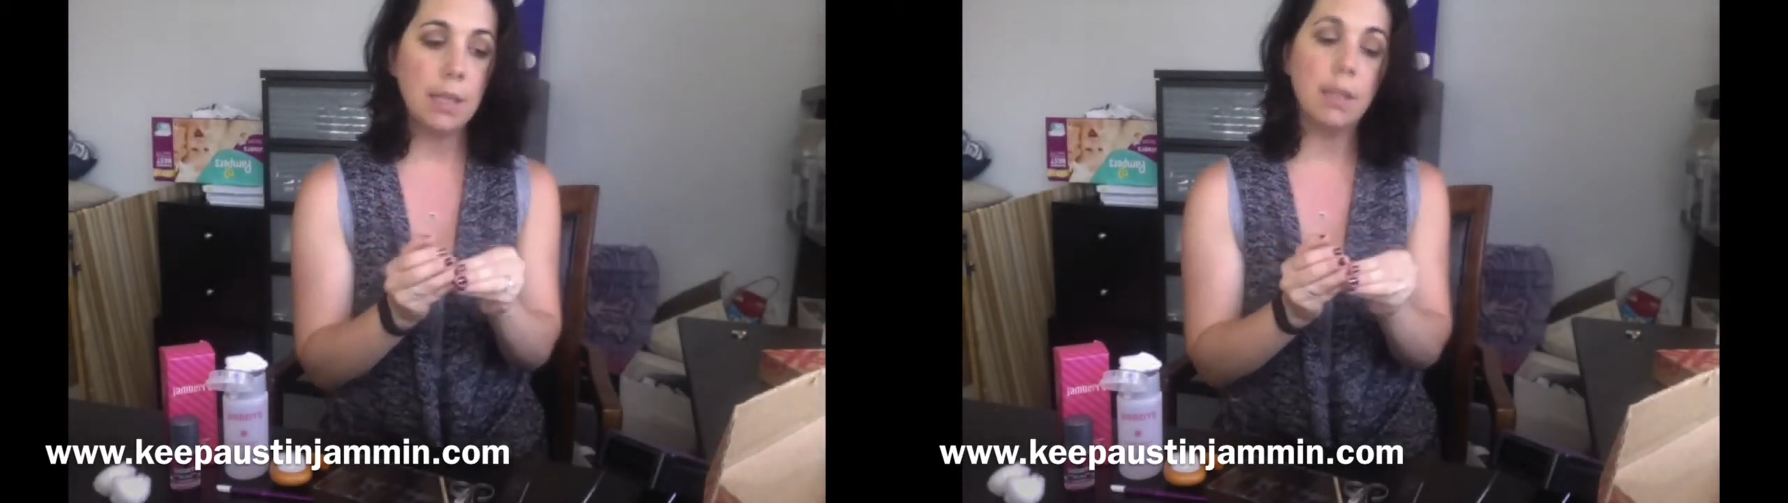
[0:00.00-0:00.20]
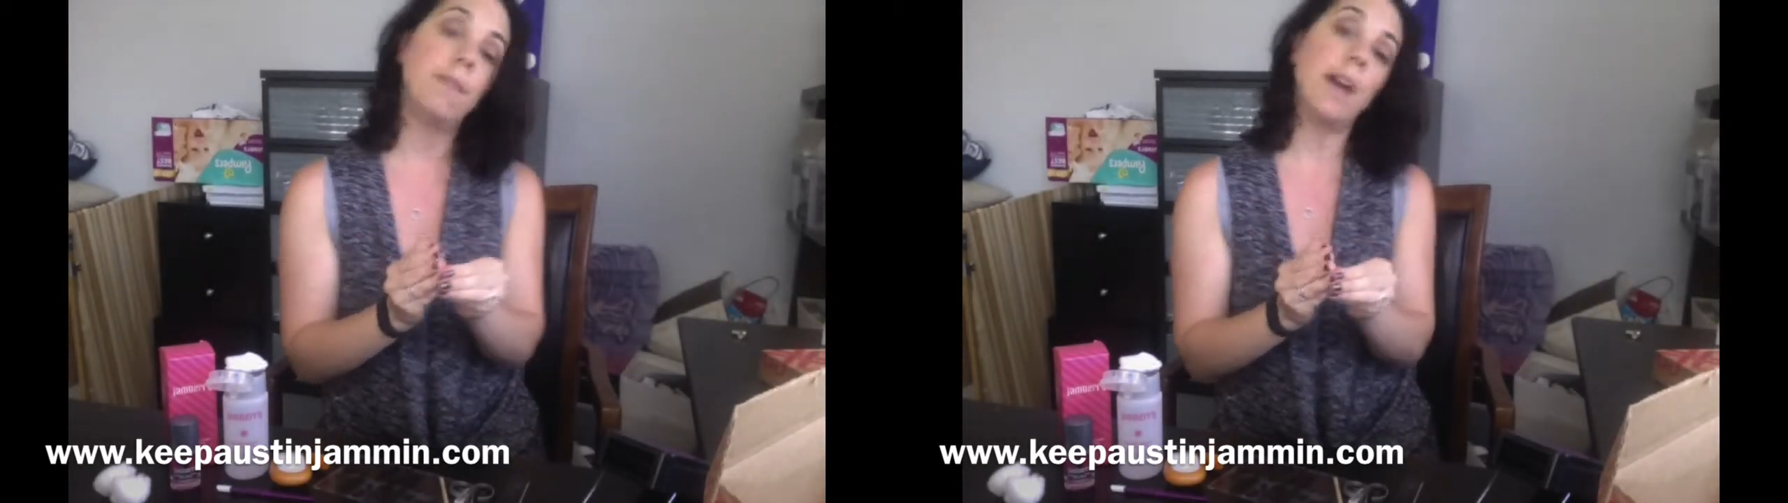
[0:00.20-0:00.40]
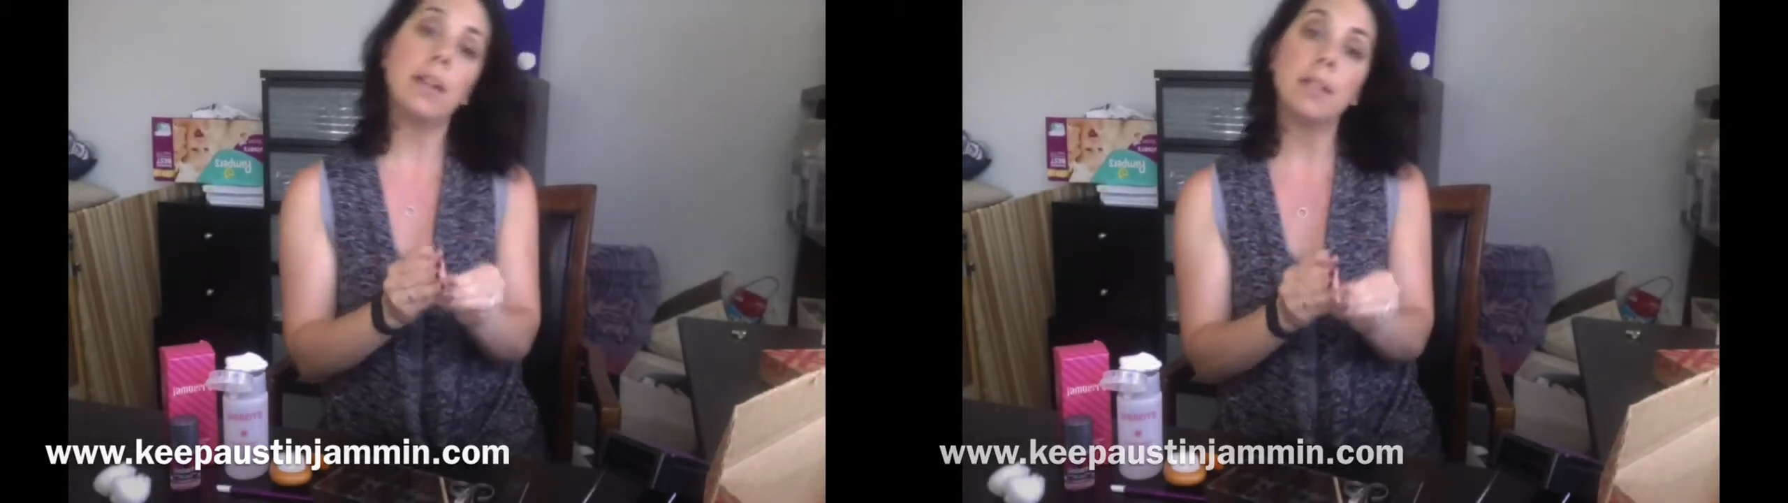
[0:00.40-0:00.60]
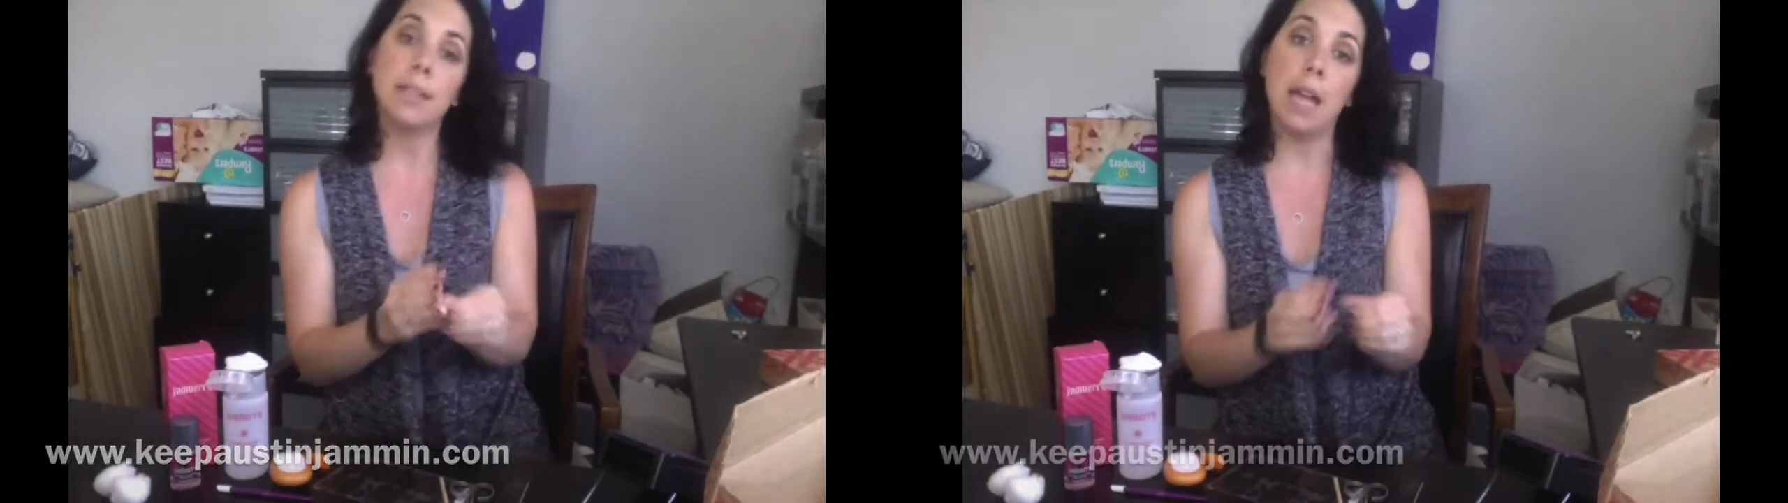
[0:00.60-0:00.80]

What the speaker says: then the final